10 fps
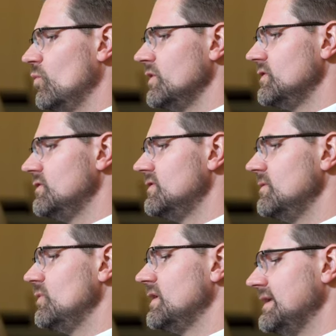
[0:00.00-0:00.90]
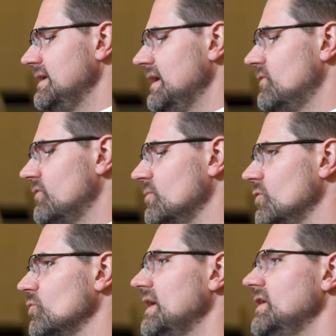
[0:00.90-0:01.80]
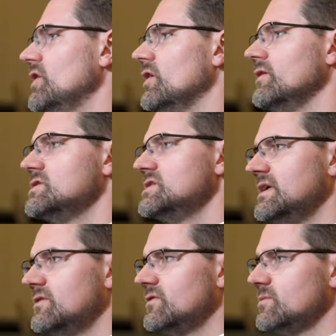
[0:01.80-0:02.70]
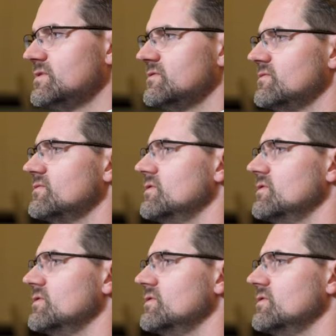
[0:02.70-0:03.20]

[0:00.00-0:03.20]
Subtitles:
what you typically get from a radiology in terms of